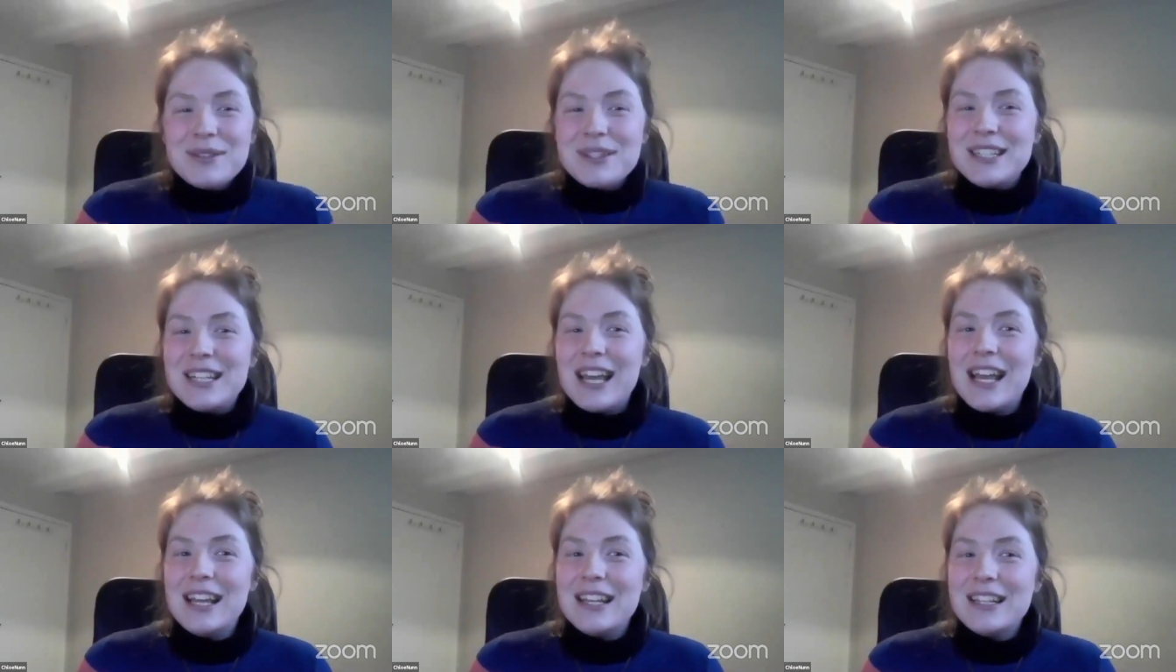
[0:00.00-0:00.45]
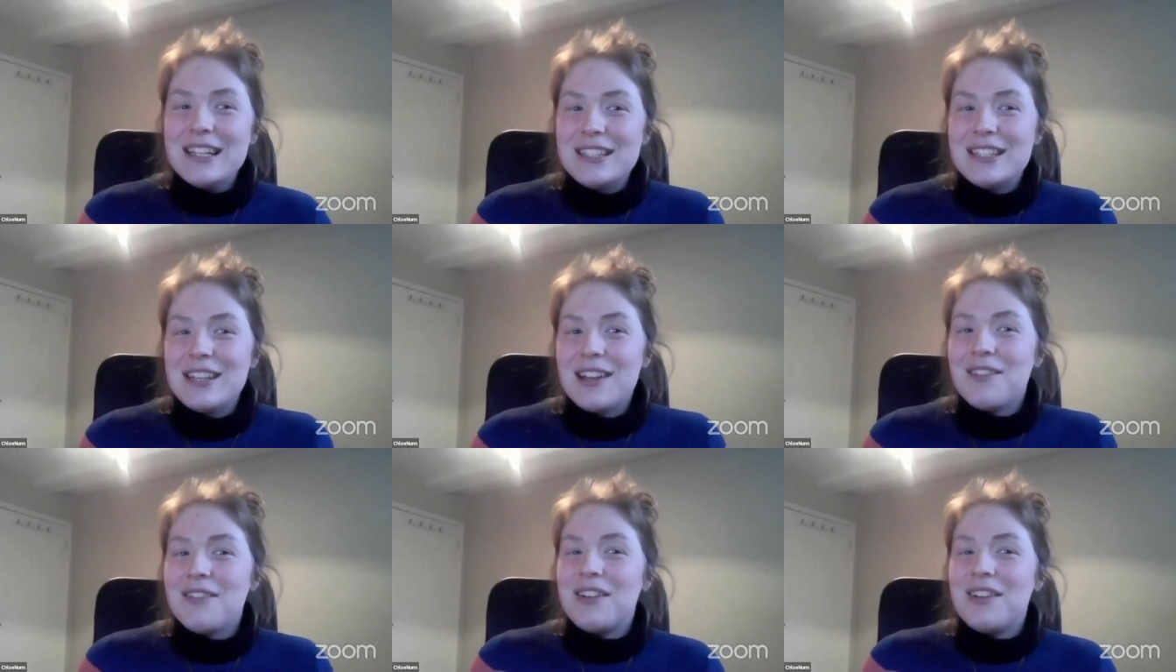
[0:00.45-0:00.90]
it would
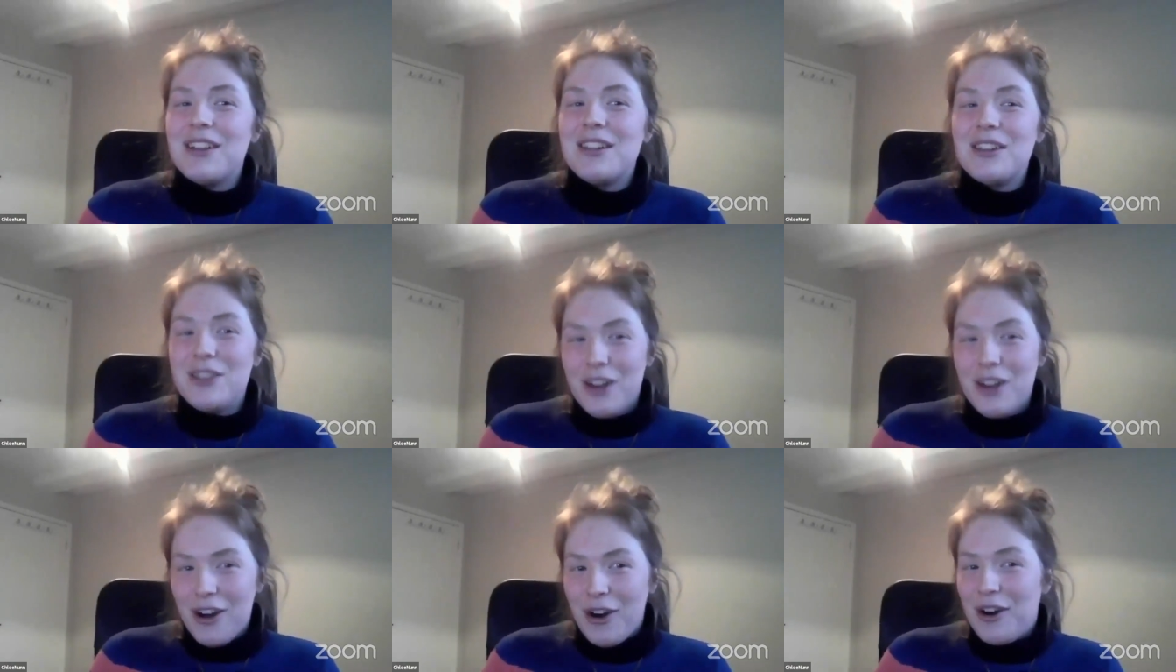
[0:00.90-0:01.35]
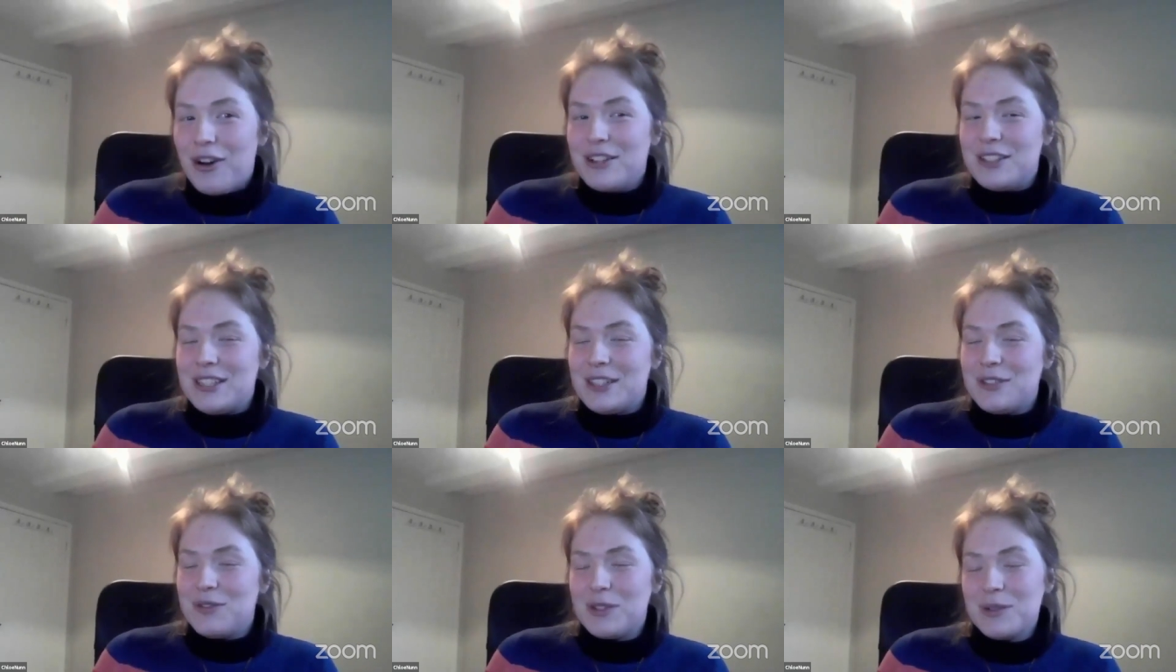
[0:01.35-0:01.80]
taste of a lot.
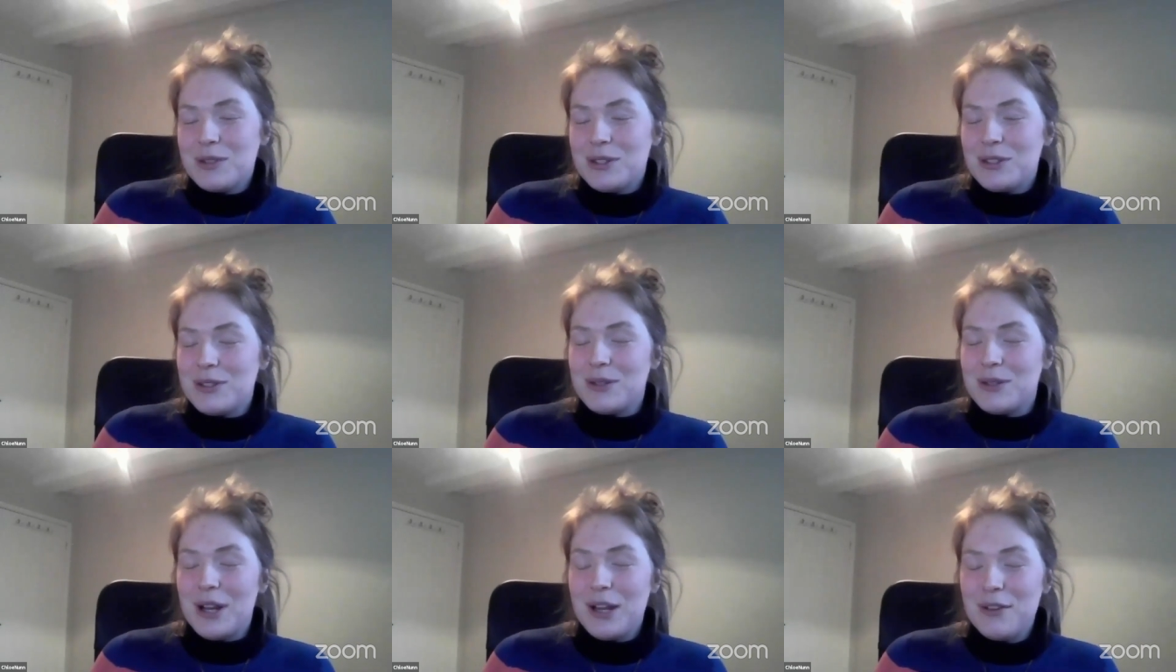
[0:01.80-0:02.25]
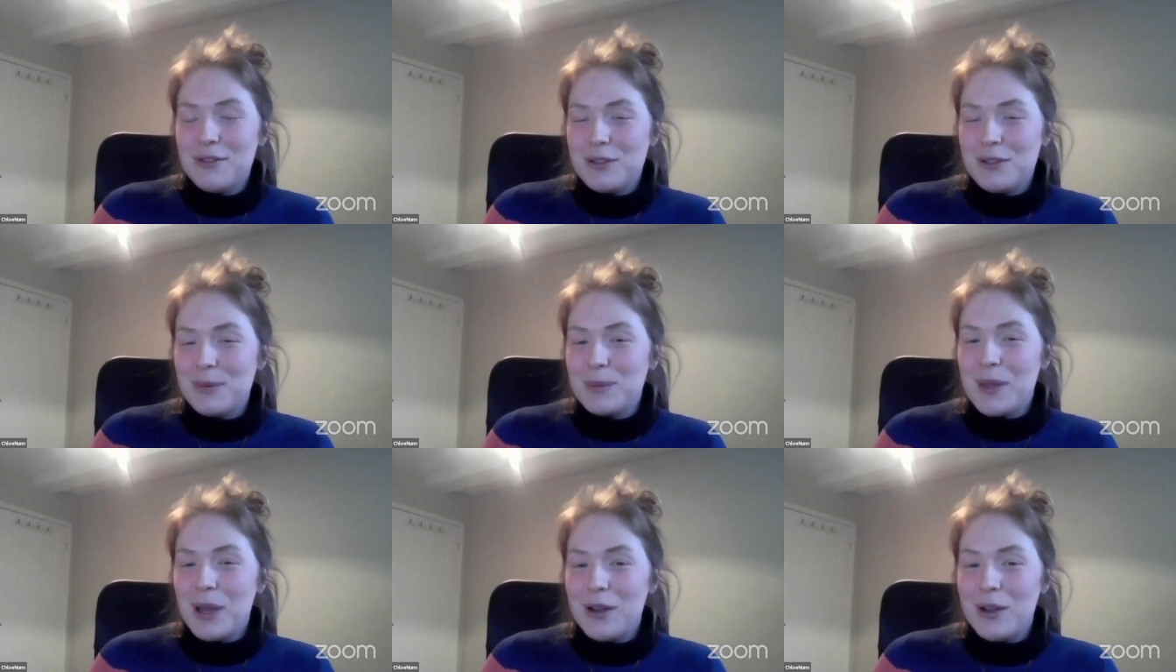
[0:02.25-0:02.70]
If it was straight
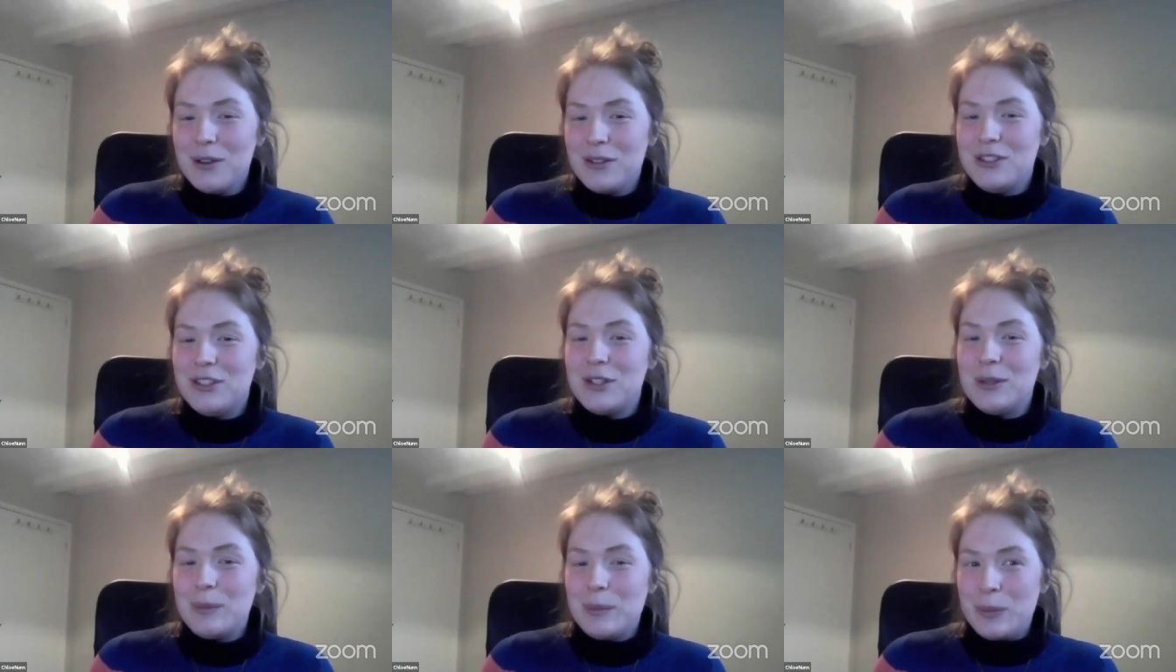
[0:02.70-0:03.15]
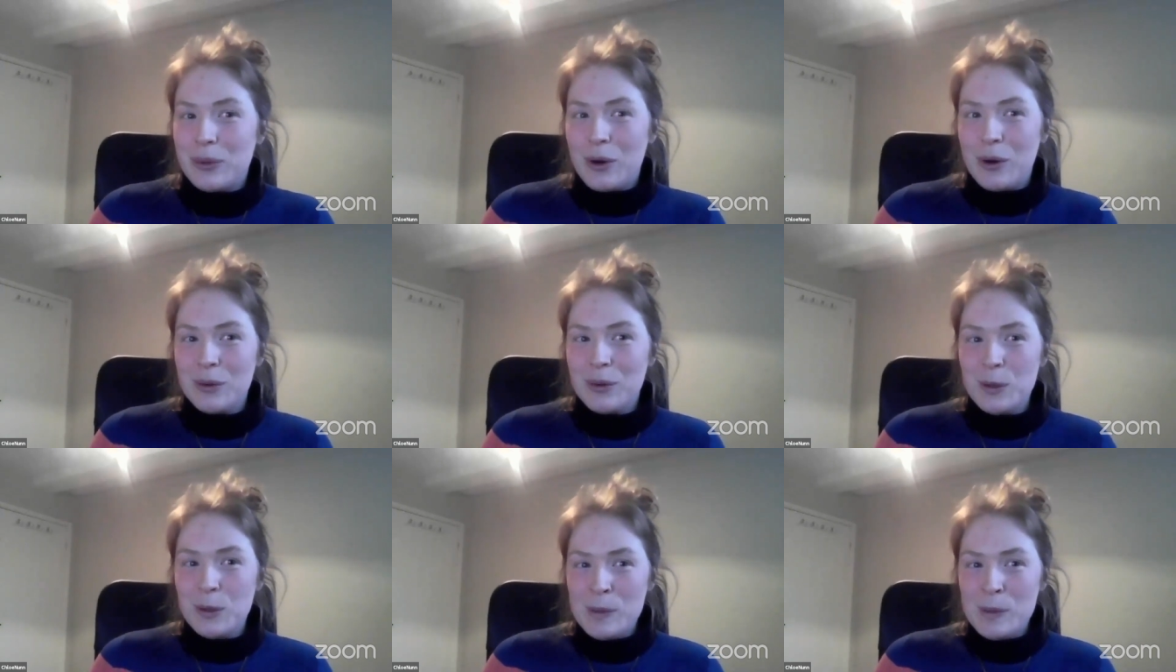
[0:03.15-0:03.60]
from the ocean,
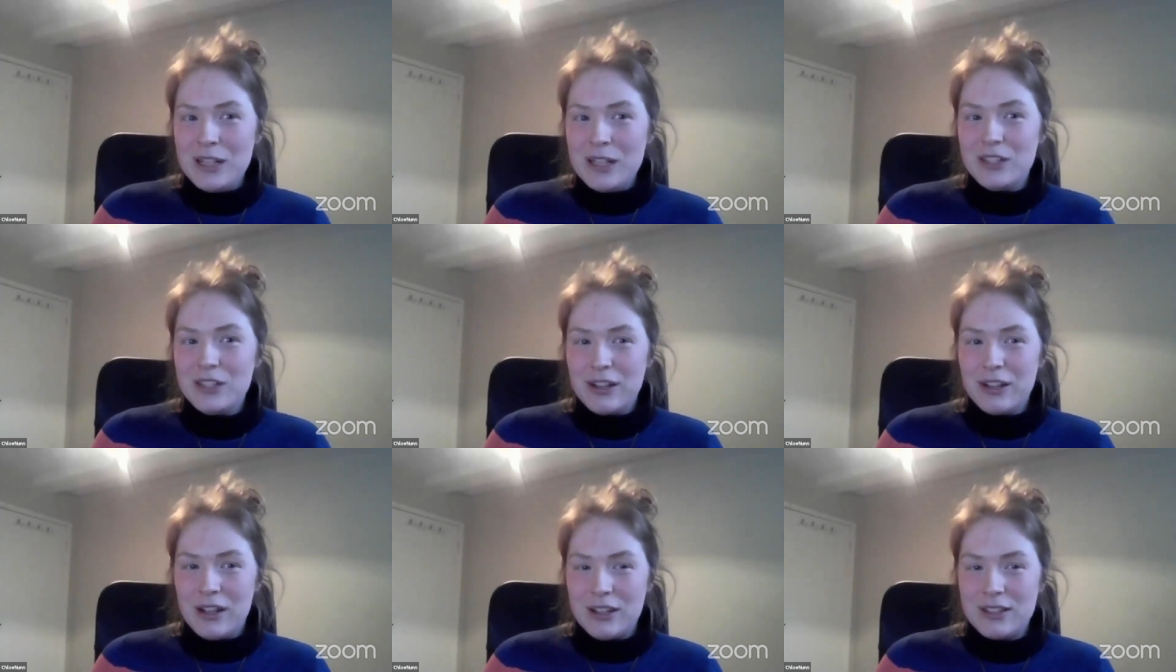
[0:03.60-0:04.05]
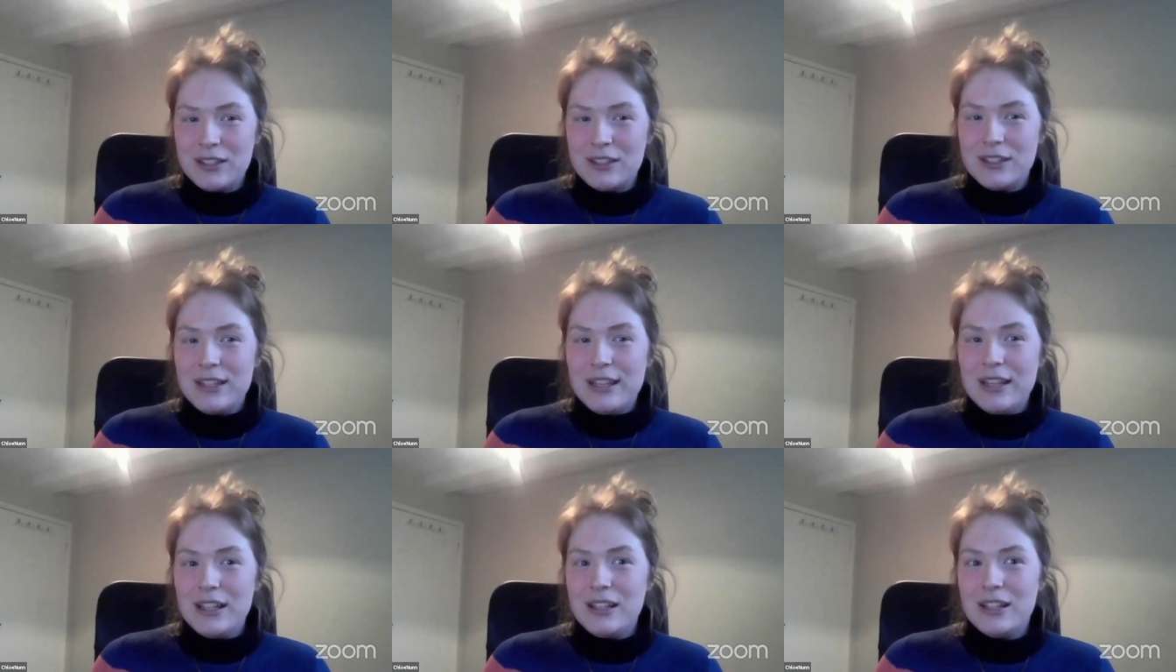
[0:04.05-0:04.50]
probably
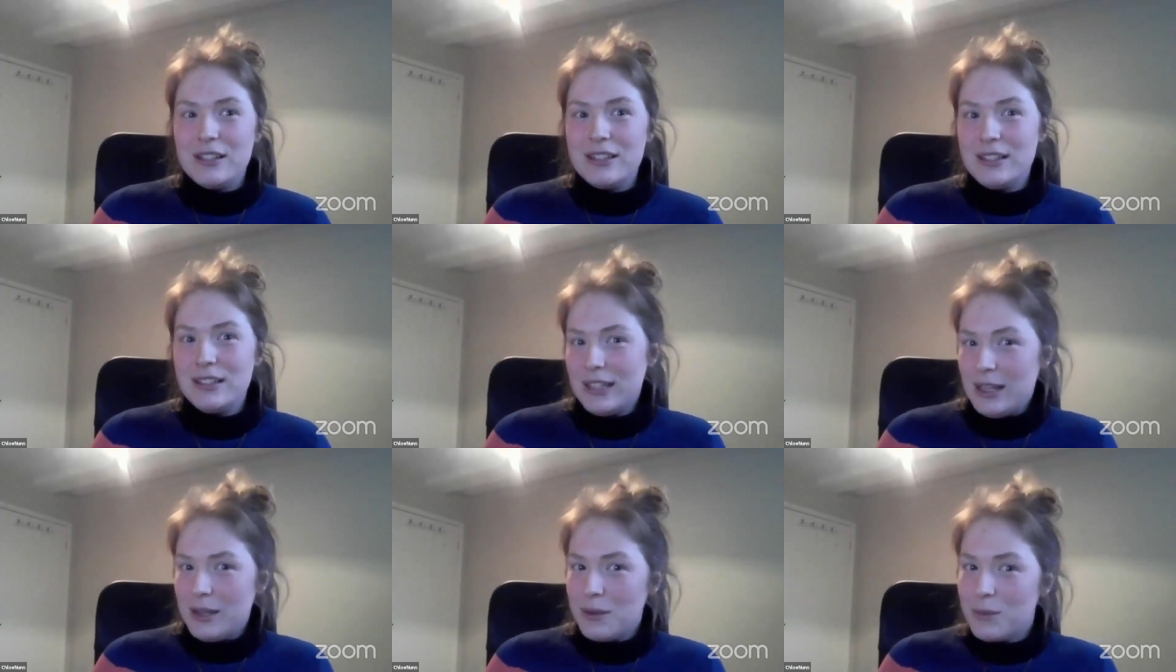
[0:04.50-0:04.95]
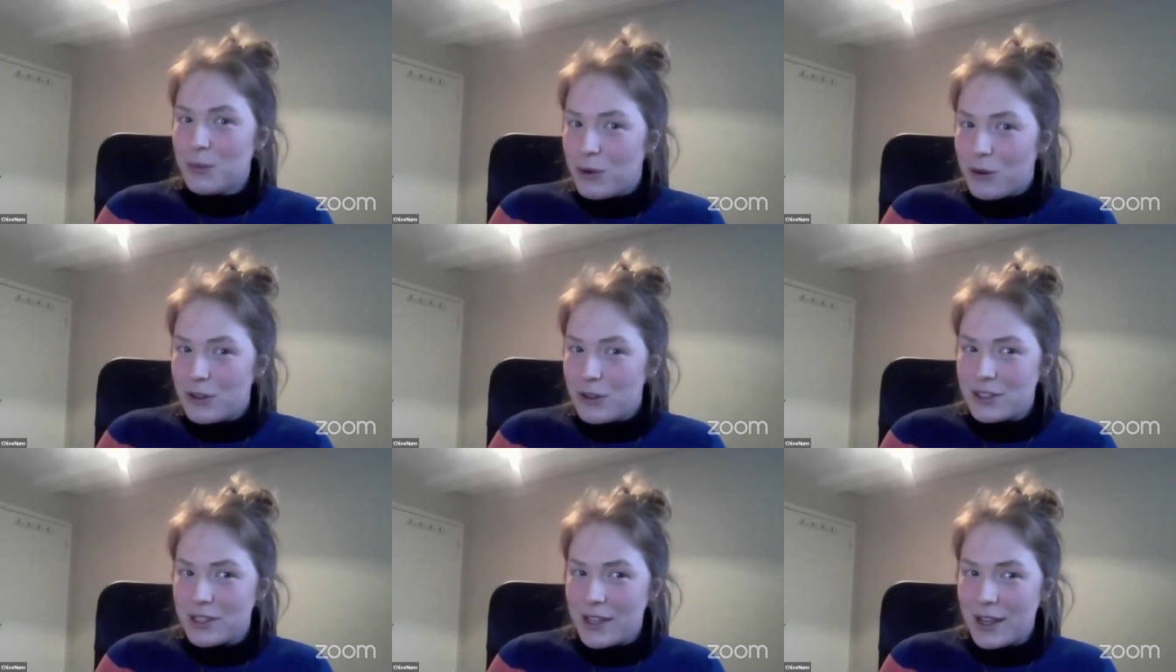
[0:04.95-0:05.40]
just
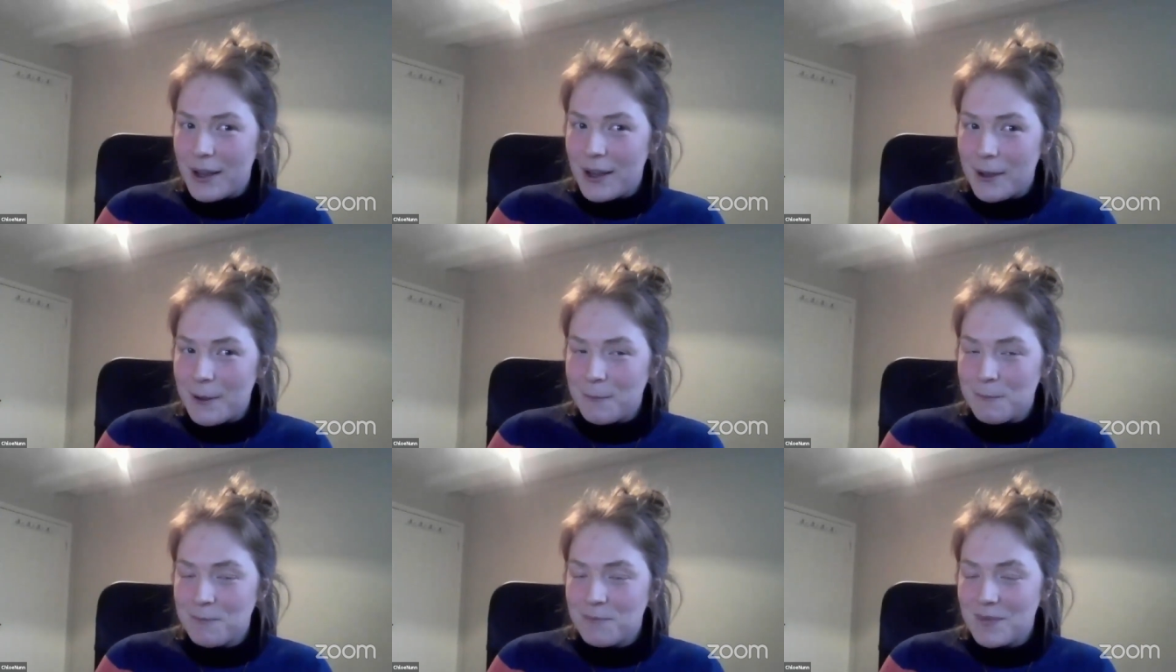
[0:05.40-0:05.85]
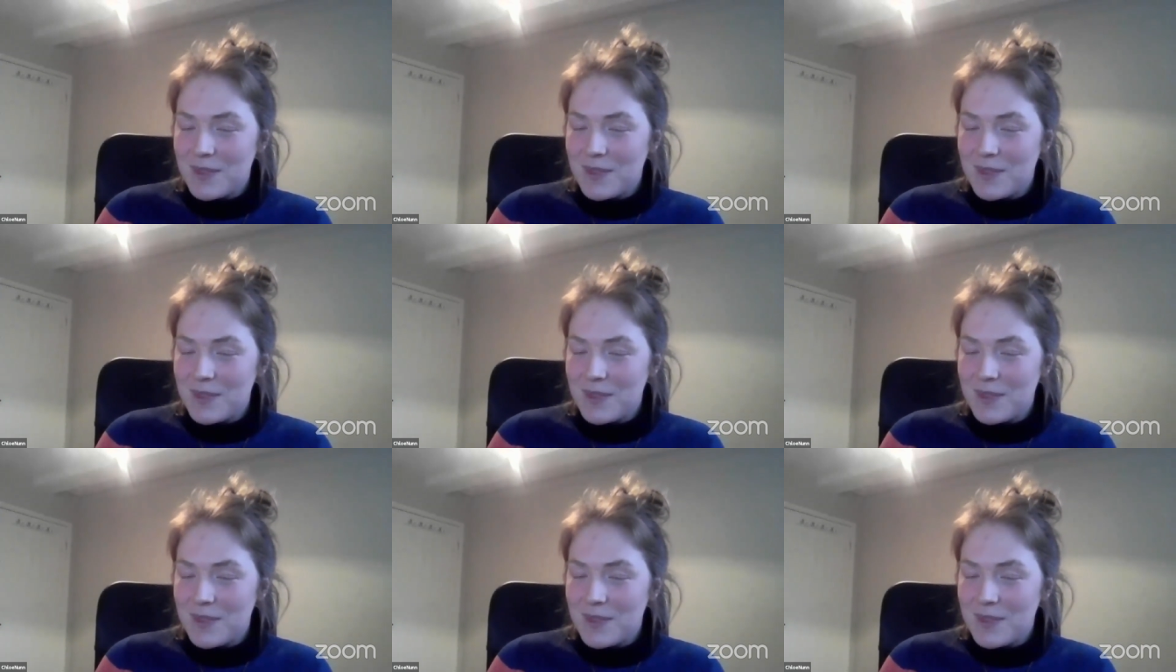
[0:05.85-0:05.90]
seawater.